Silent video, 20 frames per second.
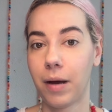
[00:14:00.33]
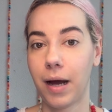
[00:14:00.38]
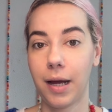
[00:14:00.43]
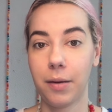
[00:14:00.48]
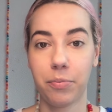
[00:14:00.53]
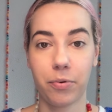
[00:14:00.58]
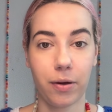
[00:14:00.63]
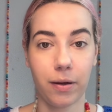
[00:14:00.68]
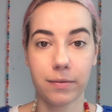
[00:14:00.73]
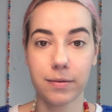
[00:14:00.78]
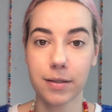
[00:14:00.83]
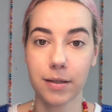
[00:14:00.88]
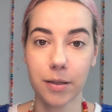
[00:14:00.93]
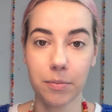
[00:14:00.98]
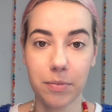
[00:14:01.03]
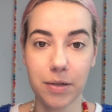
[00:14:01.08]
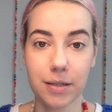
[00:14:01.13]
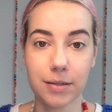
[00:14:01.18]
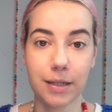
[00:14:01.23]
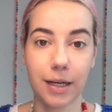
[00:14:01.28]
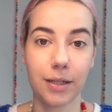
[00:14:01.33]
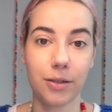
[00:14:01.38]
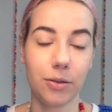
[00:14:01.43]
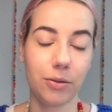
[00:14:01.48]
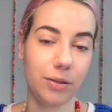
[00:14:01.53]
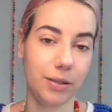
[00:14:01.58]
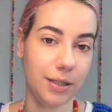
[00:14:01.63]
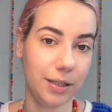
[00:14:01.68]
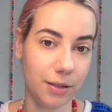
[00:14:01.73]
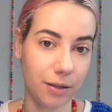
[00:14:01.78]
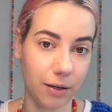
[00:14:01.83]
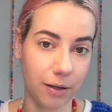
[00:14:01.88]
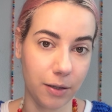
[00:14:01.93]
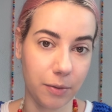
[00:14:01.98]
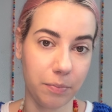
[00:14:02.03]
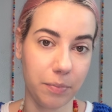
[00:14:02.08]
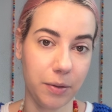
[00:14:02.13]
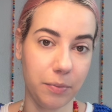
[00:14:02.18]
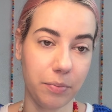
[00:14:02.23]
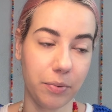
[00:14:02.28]
hyper-autonomous, I don't need other
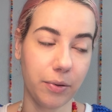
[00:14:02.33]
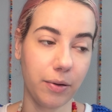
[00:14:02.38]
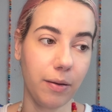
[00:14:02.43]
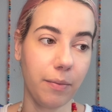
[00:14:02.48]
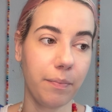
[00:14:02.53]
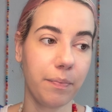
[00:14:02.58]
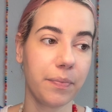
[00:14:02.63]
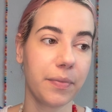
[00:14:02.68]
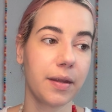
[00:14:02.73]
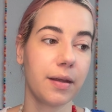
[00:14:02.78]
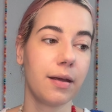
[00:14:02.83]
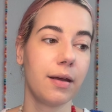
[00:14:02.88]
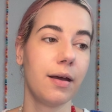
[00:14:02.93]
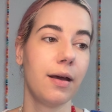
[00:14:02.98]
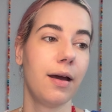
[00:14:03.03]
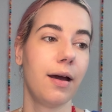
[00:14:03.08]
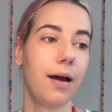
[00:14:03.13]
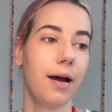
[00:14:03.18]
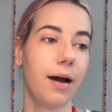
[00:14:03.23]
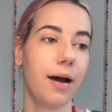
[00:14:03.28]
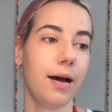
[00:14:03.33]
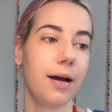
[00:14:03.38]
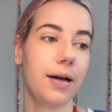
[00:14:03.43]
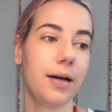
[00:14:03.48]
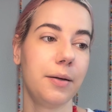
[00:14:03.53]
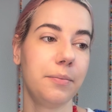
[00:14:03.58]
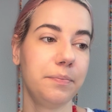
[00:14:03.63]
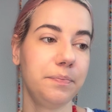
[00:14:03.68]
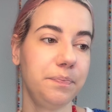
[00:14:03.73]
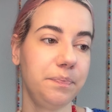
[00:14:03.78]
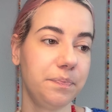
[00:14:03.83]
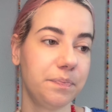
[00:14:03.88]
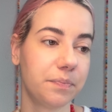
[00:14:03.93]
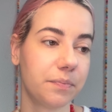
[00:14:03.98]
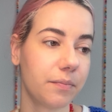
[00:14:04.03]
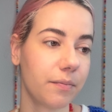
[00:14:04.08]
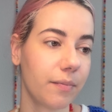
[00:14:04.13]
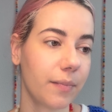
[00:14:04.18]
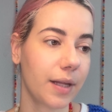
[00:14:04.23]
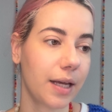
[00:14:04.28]
people. In
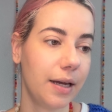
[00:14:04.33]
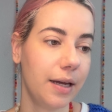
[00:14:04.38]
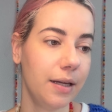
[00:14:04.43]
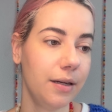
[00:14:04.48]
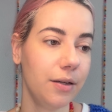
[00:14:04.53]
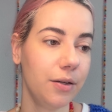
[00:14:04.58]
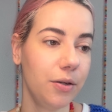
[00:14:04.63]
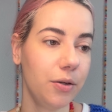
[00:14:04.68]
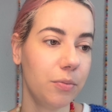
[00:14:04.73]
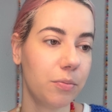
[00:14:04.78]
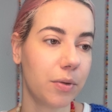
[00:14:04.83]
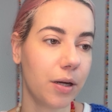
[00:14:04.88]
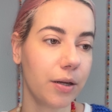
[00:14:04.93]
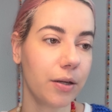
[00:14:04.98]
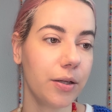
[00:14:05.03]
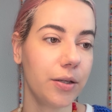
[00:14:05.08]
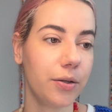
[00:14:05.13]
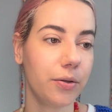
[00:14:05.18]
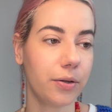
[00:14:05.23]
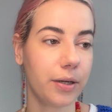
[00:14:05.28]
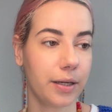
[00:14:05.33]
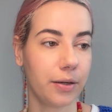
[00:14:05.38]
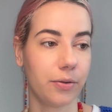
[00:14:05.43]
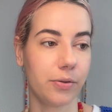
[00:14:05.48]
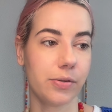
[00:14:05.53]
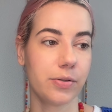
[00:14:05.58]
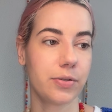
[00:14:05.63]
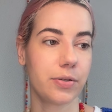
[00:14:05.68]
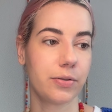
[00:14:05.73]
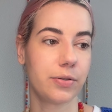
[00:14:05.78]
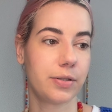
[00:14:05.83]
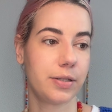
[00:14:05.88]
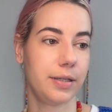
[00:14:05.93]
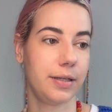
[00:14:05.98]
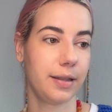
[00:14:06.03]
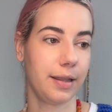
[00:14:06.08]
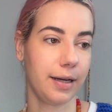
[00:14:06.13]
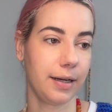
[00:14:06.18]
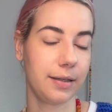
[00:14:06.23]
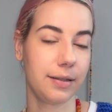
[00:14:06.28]
the new model, you can also see
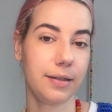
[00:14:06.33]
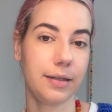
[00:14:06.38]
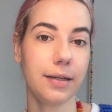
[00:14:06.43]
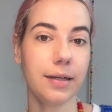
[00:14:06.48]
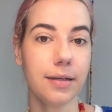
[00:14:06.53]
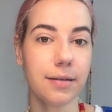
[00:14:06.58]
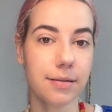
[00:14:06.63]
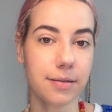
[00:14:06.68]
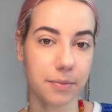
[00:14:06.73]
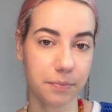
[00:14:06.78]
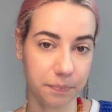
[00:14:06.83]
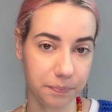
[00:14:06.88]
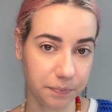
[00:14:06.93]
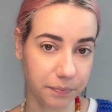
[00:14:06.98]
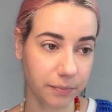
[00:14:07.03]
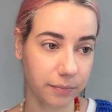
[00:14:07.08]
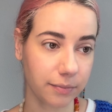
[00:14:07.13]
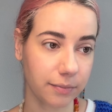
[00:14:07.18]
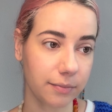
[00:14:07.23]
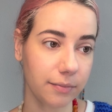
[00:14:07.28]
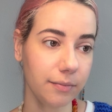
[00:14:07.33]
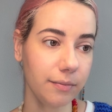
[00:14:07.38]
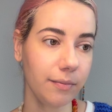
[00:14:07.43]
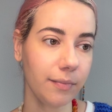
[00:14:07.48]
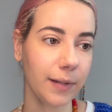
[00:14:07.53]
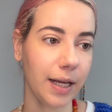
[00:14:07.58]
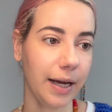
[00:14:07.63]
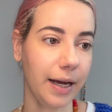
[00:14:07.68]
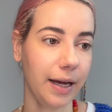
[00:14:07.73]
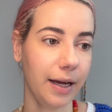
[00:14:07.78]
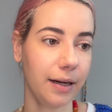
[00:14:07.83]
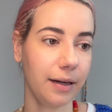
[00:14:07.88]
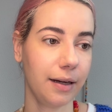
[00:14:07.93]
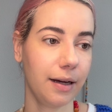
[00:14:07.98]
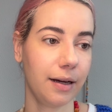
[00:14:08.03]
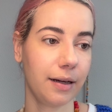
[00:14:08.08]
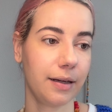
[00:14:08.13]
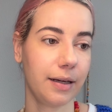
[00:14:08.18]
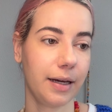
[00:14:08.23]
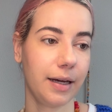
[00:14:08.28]
it like this. And
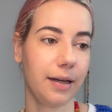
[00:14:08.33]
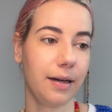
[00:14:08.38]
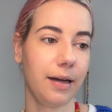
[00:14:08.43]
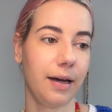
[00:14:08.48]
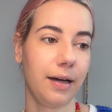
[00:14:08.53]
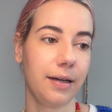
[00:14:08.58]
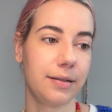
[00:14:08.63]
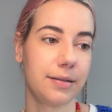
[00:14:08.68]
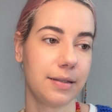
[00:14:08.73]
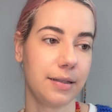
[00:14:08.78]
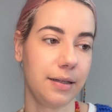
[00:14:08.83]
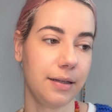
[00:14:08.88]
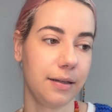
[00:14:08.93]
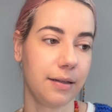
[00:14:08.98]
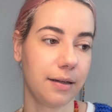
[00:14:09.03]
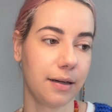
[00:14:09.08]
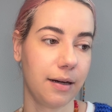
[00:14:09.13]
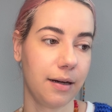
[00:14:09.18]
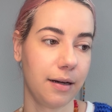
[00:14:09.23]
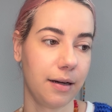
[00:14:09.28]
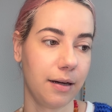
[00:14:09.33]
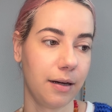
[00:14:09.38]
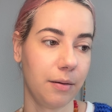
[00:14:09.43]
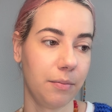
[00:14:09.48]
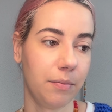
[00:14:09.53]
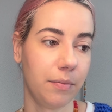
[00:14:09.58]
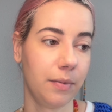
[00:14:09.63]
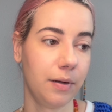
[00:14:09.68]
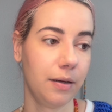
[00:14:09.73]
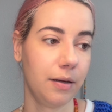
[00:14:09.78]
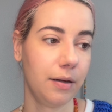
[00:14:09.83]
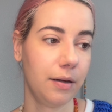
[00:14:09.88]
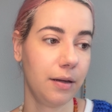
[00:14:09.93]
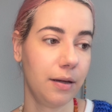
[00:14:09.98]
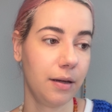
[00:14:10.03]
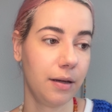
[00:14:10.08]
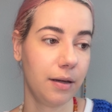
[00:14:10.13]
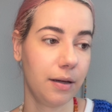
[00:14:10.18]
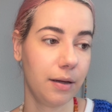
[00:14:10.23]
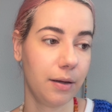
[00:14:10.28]
again, I think
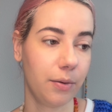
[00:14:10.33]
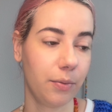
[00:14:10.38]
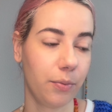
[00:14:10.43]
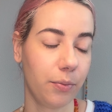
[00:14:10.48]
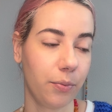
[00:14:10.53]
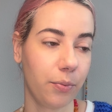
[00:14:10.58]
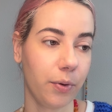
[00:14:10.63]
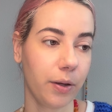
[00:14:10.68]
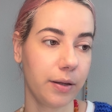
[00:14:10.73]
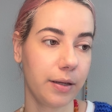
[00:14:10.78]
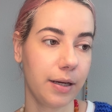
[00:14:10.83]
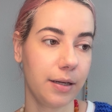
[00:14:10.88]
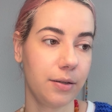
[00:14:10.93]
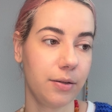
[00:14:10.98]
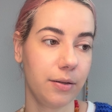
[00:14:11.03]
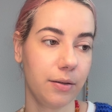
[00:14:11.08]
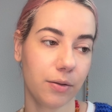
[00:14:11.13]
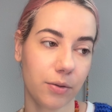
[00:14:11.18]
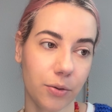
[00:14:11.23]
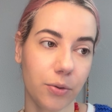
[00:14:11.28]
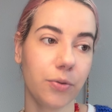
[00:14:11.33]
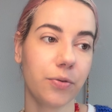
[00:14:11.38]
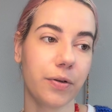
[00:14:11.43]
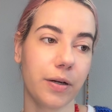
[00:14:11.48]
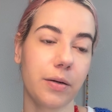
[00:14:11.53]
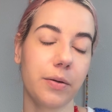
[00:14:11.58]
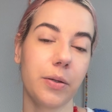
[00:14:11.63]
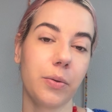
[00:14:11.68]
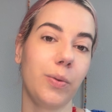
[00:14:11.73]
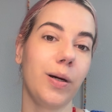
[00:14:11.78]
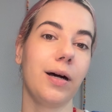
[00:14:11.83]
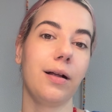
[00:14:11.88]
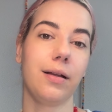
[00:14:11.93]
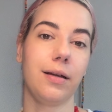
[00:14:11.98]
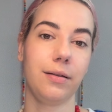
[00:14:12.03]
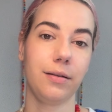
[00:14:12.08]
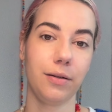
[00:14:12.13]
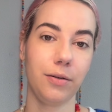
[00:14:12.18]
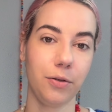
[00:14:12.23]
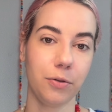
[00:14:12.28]
what they do very well
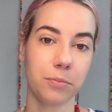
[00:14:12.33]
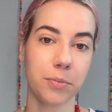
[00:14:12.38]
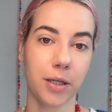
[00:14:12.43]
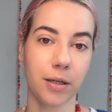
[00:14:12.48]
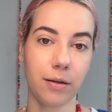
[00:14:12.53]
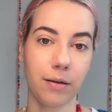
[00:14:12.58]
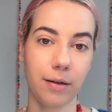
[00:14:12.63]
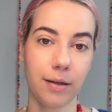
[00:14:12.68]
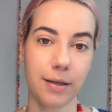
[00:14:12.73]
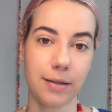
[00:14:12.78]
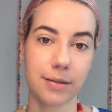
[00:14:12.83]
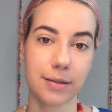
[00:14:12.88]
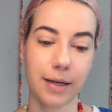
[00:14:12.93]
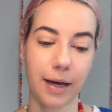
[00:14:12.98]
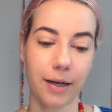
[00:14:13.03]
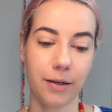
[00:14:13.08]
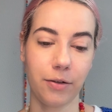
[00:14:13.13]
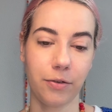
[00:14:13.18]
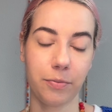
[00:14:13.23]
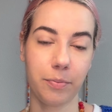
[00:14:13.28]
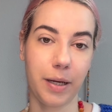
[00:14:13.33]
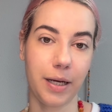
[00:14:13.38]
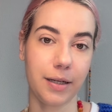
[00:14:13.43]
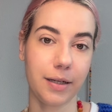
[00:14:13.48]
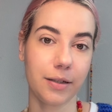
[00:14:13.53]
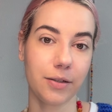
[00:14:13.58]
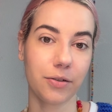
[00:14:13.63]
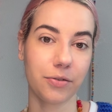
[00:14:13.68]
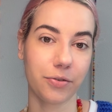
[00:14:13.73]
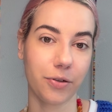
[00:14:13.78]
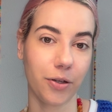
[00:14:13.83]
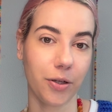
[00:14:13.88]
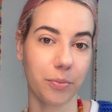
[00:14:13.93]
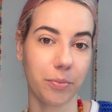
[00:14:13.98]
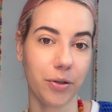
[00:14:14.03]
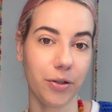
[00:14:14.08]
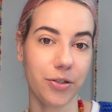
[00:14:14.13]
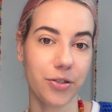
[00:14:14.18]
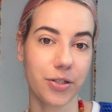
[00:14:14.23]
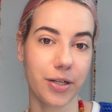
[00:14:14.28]
in the new model is kind of making the
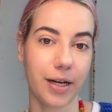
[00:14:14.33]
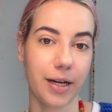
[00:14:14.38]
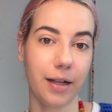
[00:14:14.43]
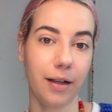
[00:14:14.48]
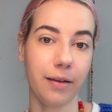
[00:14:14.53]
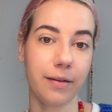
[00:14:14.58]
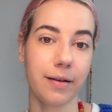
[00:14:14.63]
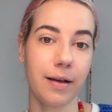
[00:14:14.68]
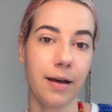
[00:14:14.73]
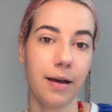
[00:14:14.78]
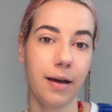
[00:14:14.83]
vulnerable child